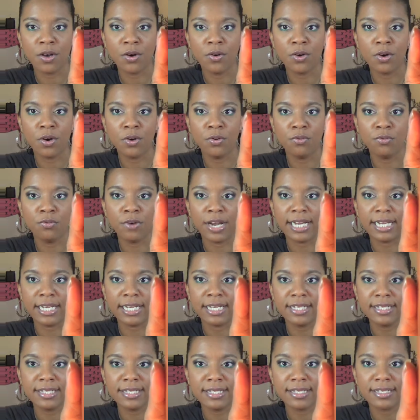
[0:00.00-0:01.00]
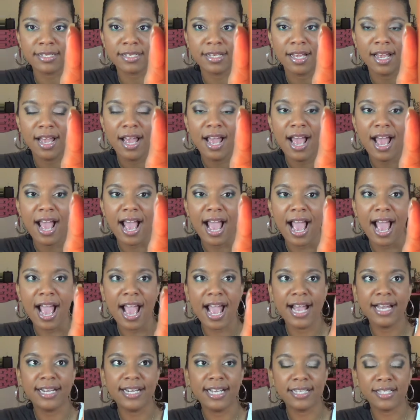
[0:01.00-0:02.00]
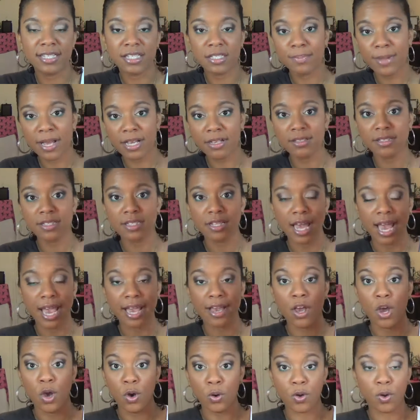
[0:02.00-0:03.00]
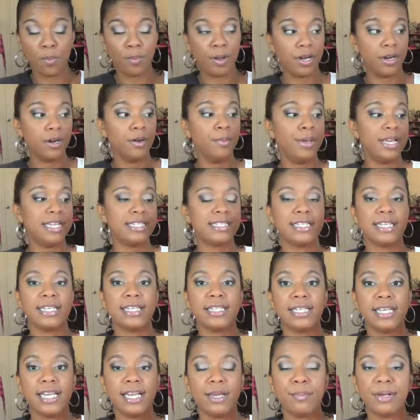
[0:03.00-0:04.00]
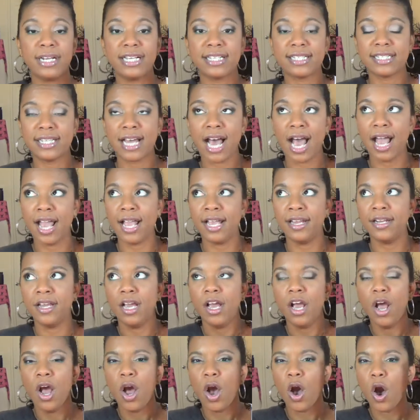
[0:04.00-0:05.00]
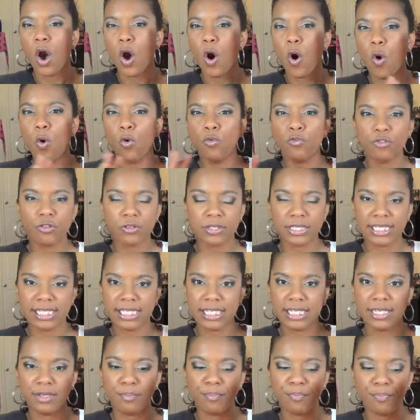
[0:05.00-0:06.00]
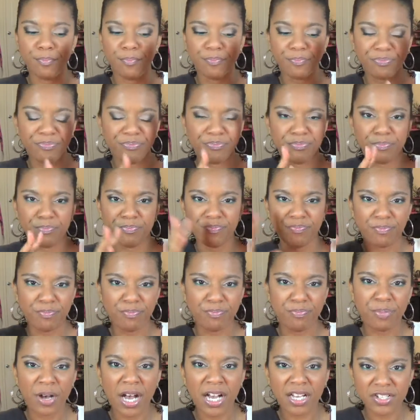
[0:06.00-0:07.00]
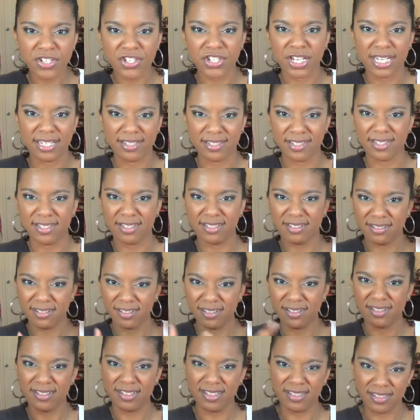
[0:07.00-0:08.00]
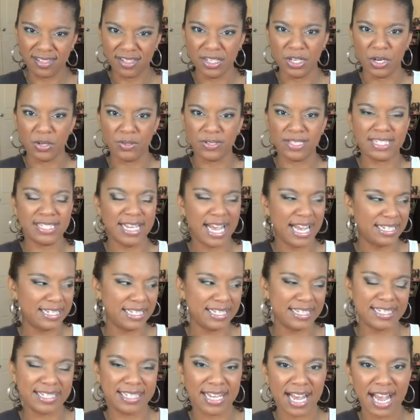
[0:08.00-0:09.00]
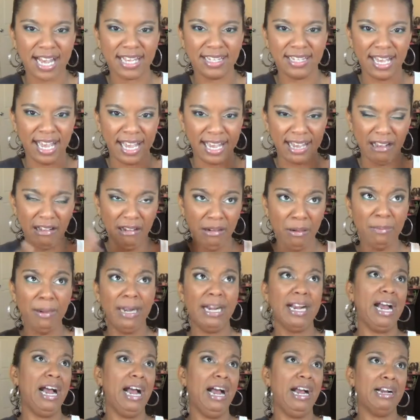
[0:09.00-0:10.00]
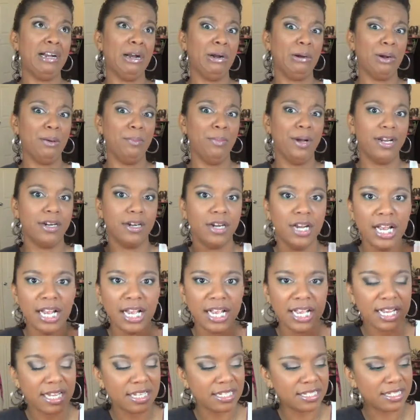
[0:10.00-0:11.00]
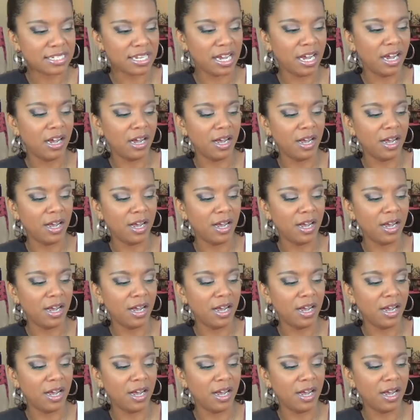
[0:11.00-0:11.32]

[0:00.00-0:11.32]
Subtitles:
Coco Radiant, and it smells like cocoa butter basically, but it's not an overly pungent, you know, scent. It's not like, oh my God, cocoa butter. It's,